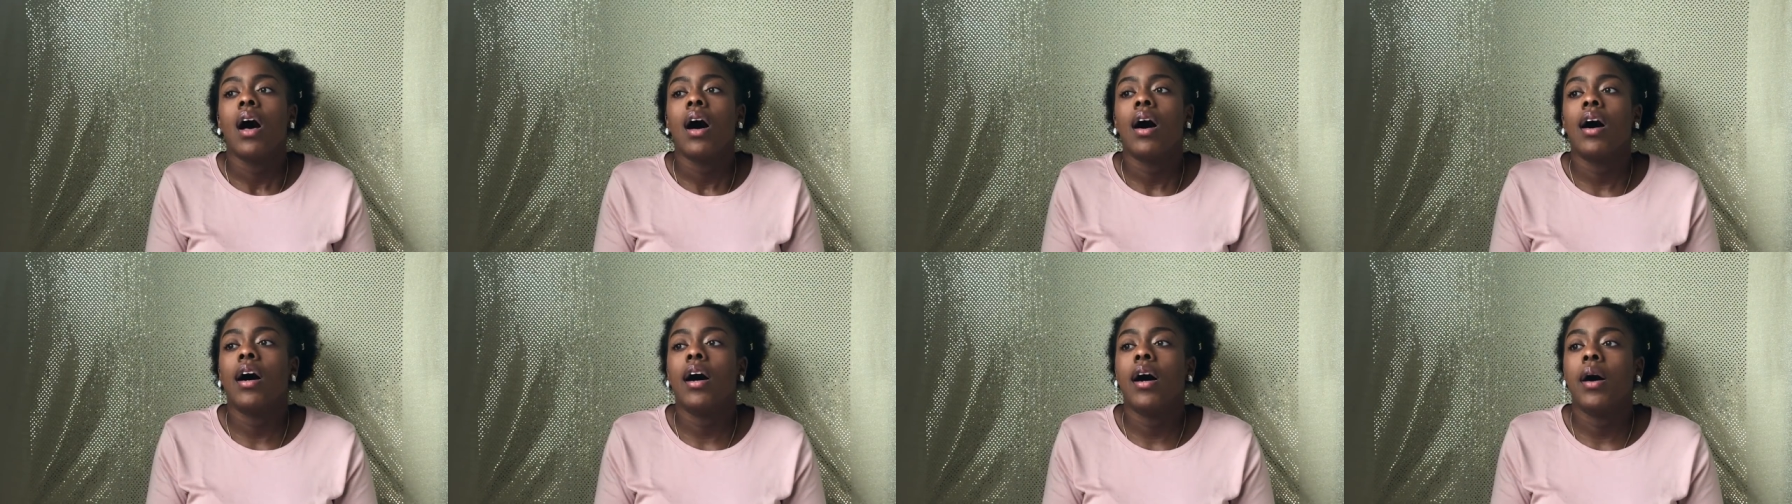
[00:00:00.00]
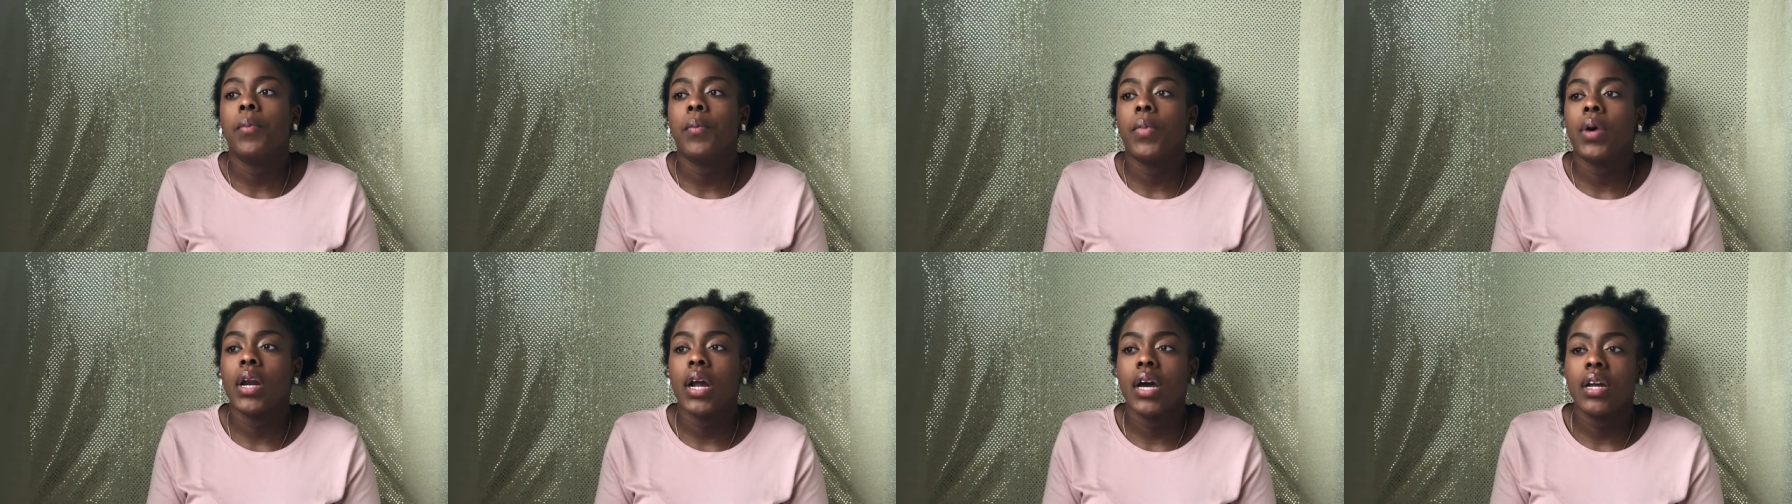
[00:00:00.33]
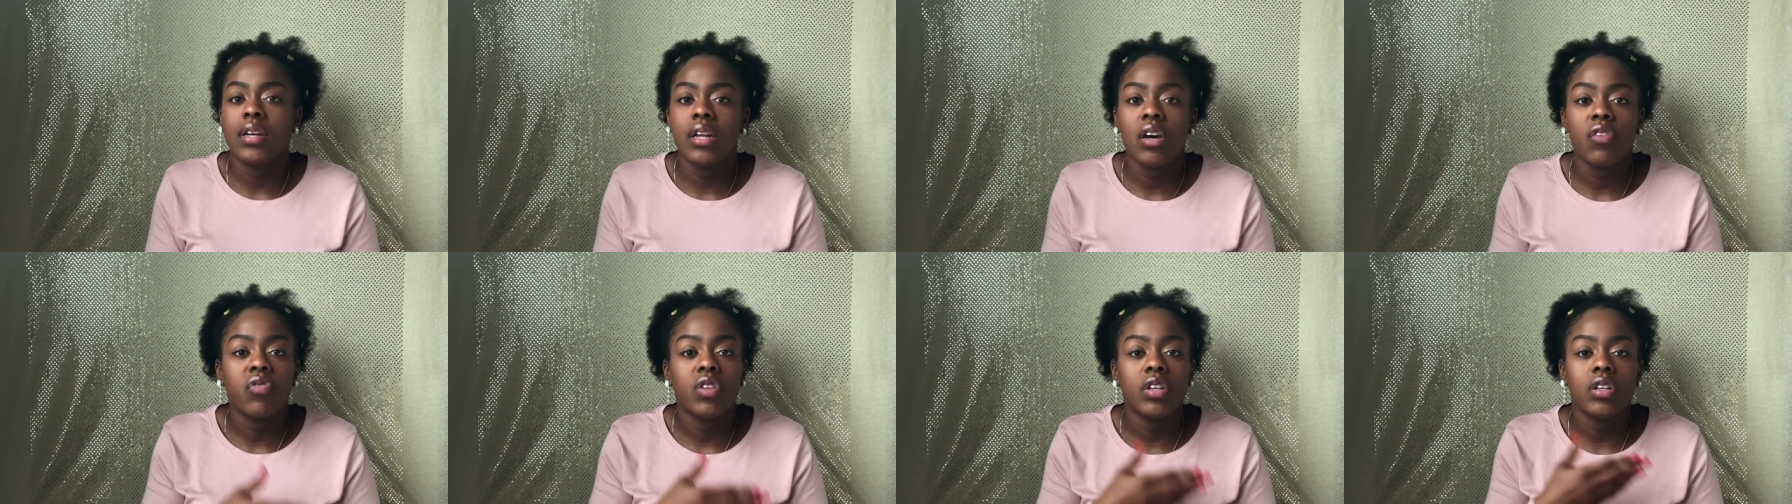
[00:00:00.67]
Um, and I
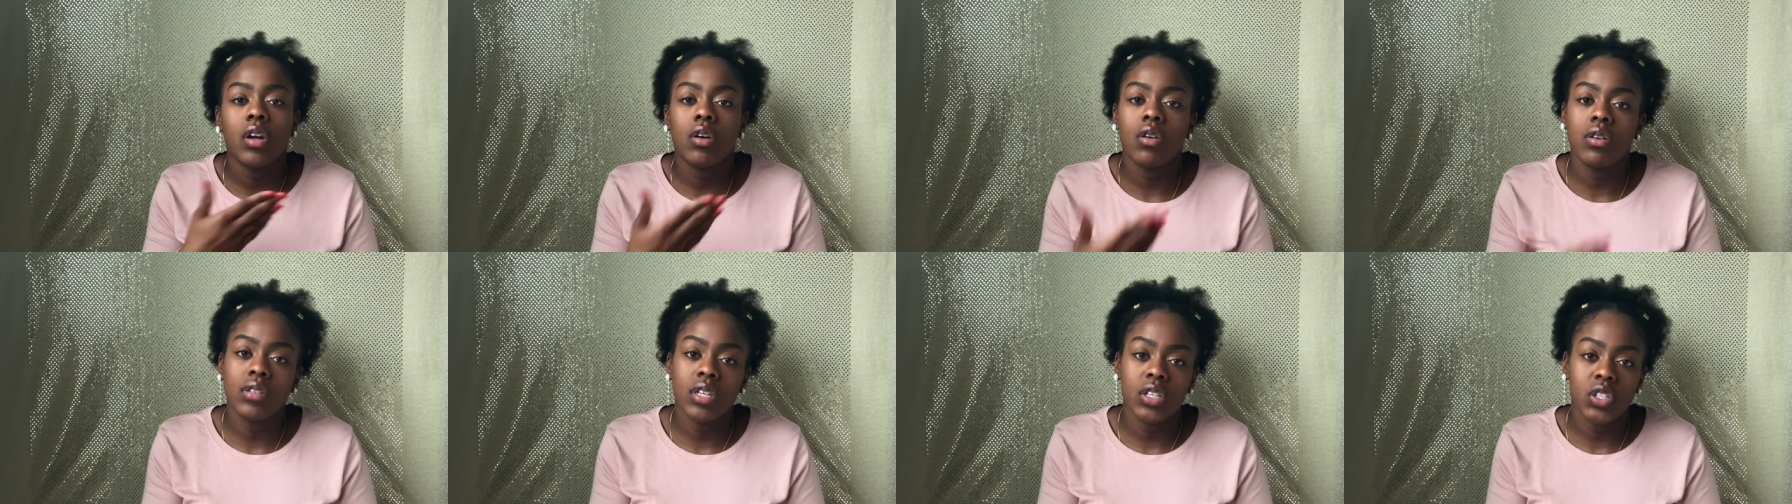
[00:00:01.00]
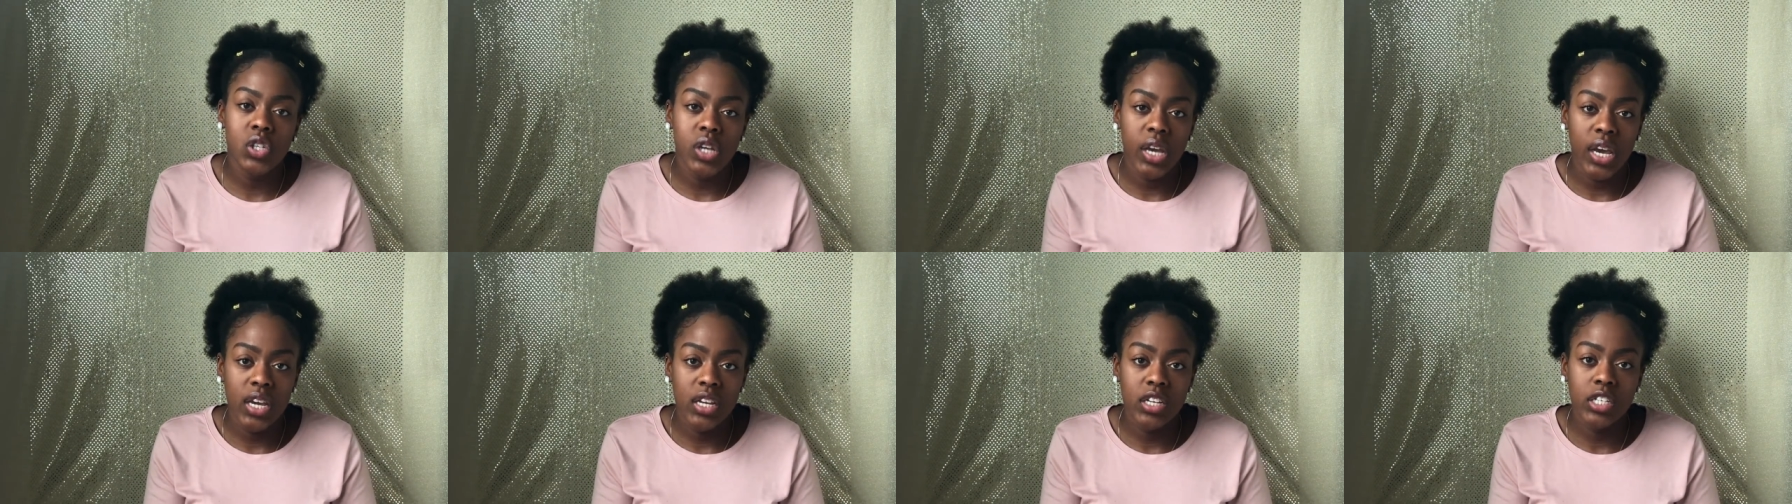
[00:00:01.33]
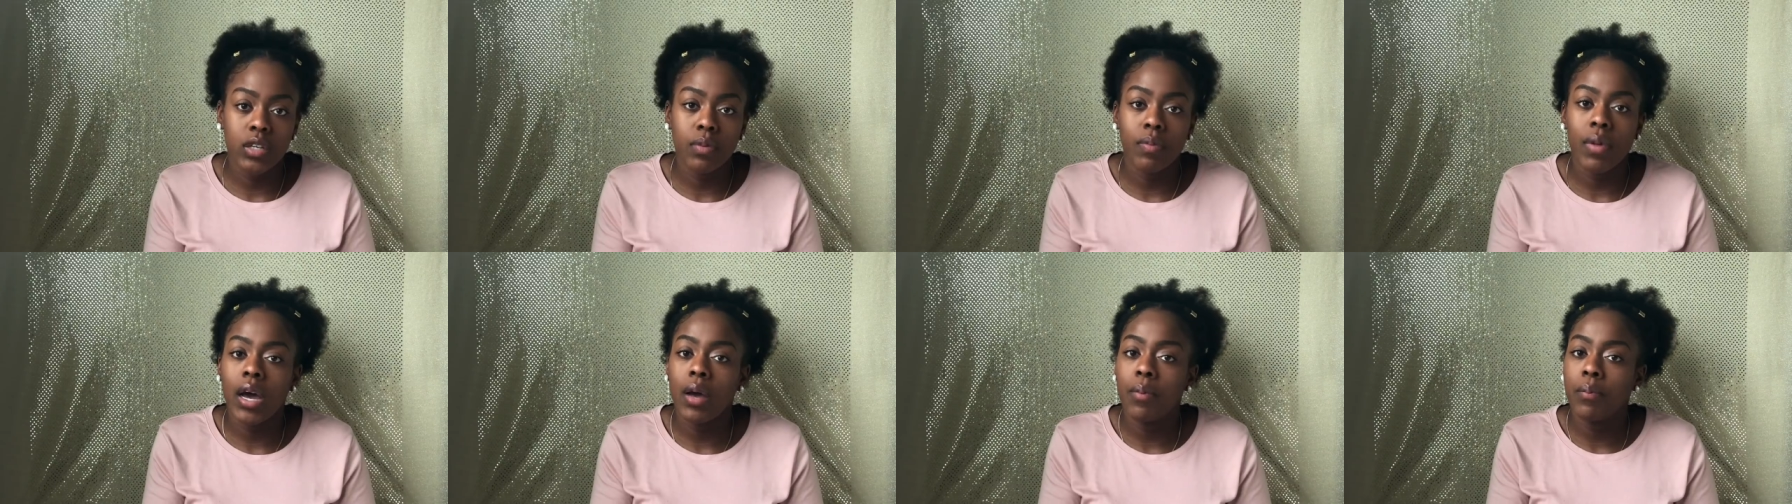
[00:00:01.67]
definitely noticed a
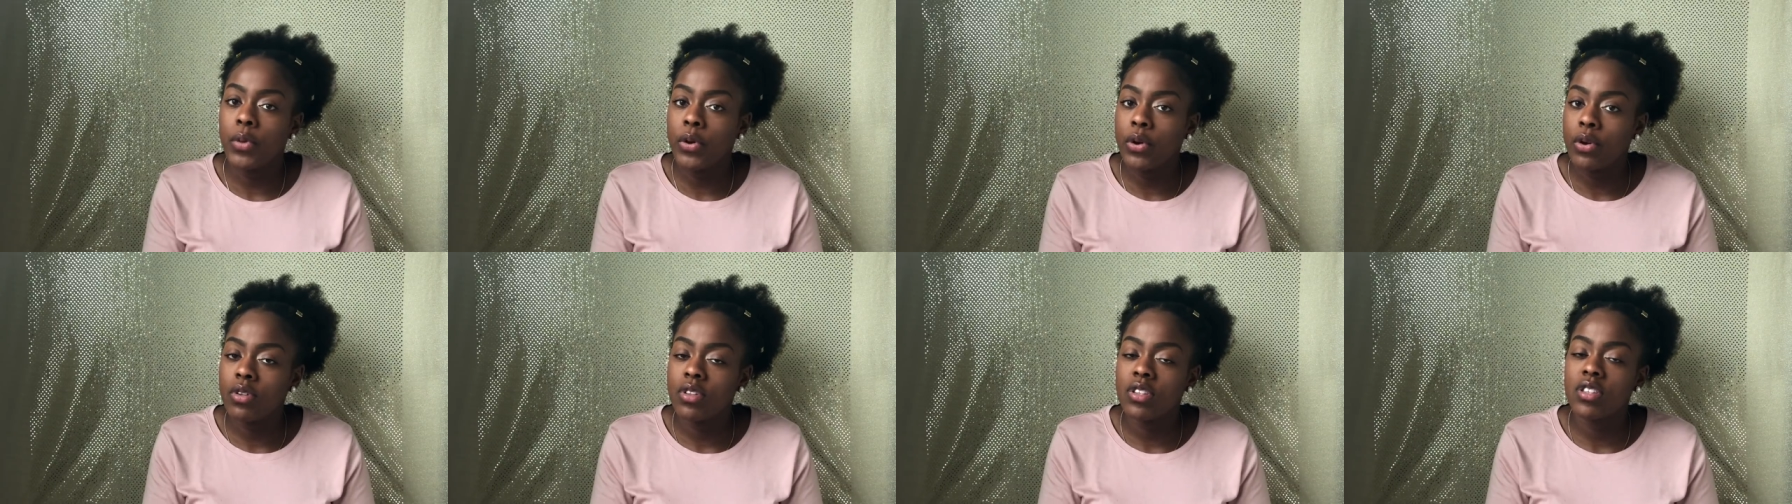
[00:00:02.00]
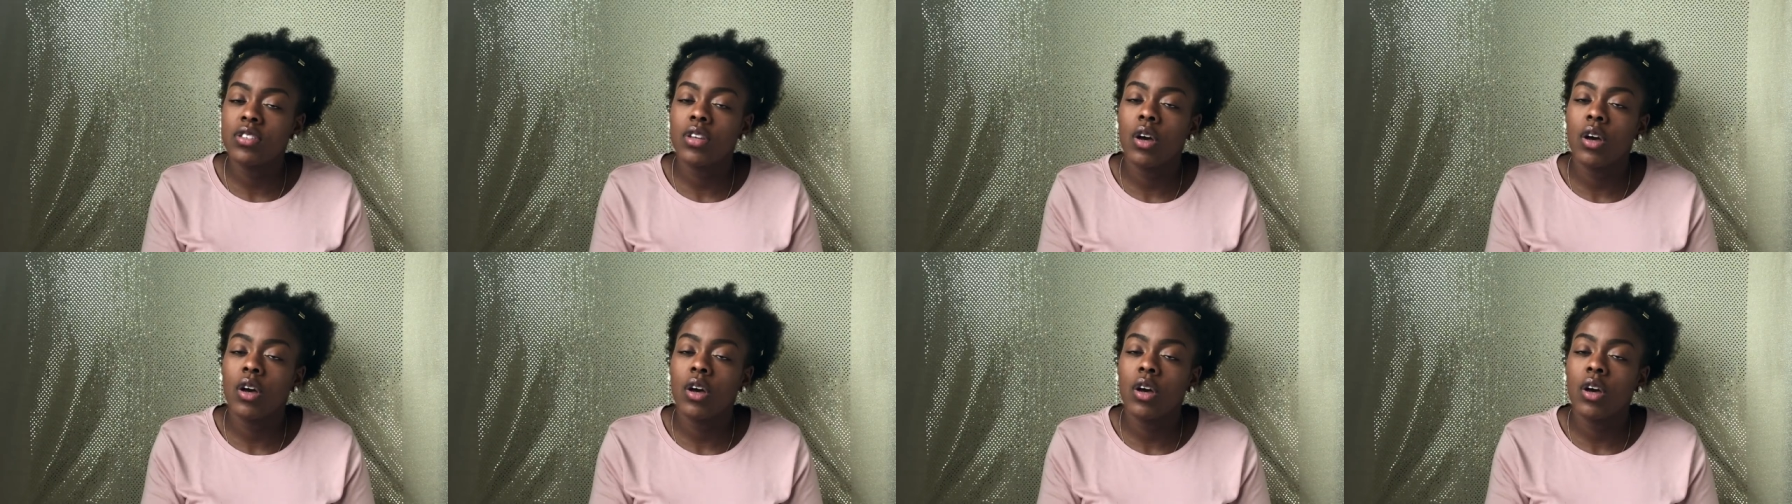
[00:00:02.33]
change in my mood.